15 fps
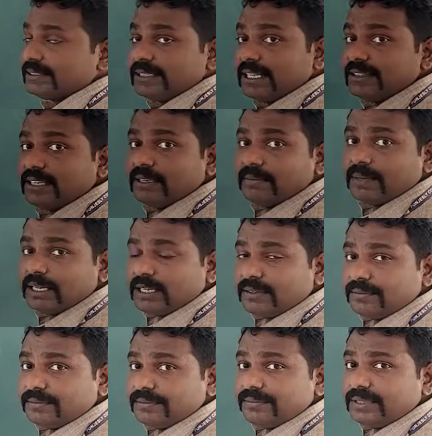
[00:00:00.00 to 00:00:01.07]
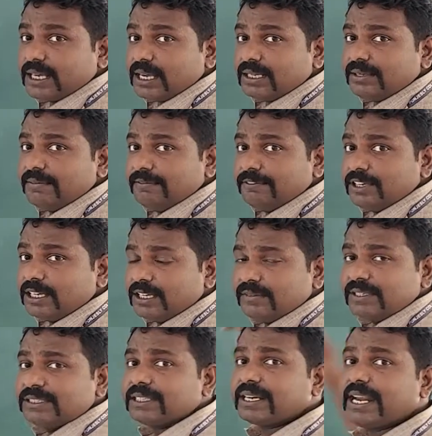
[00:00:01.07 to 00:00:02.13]
nothing but a word
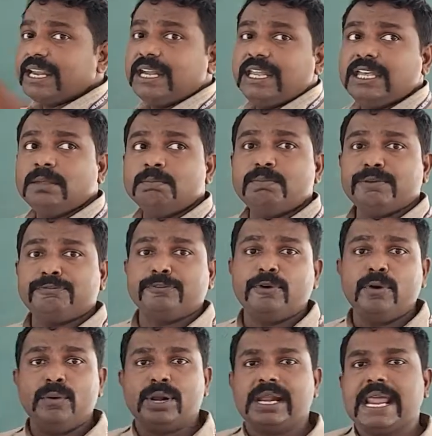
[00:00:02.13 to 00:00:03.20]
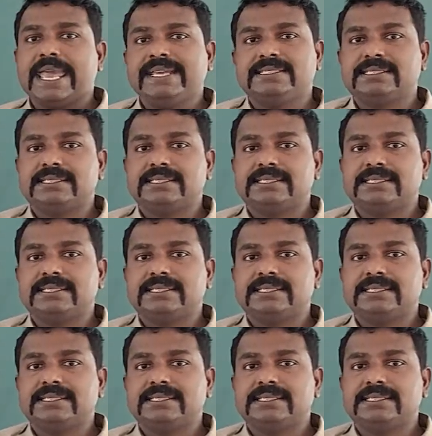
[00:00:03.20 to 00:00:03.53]
with raining before likes.